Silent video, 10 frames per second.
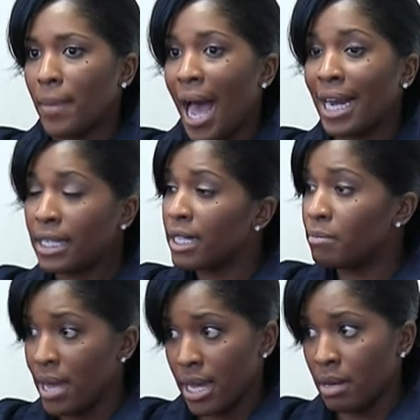I did
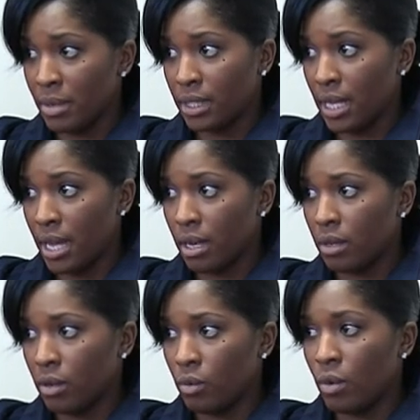make a mistake
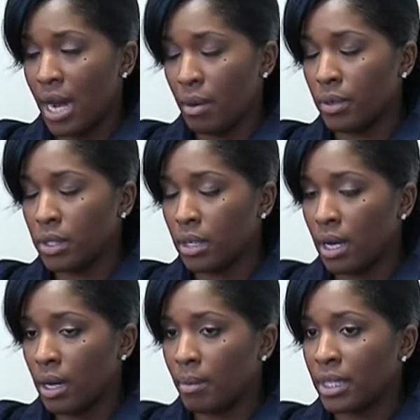when I was
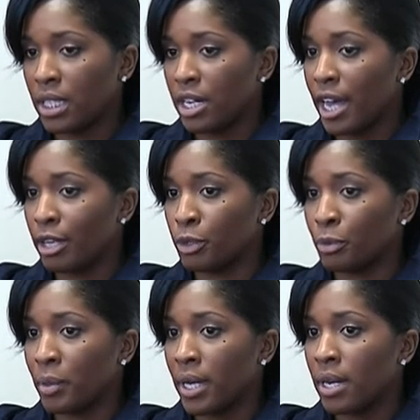um, a teenager,
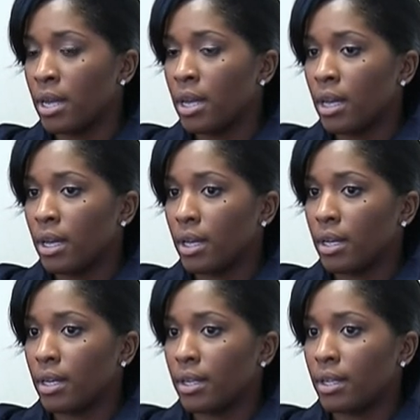but
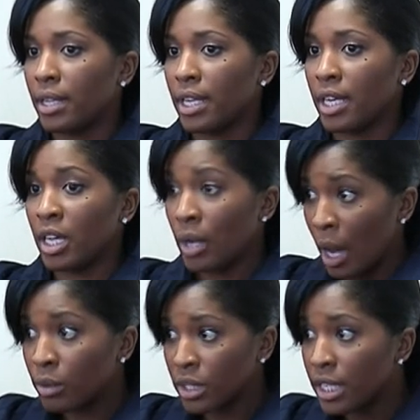
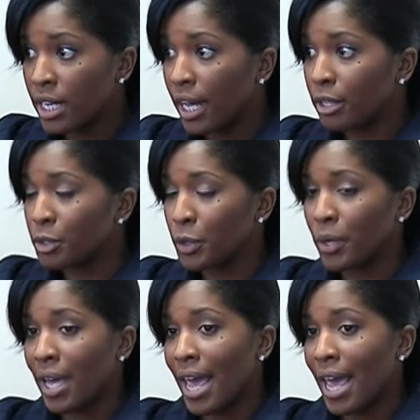I was a teenager.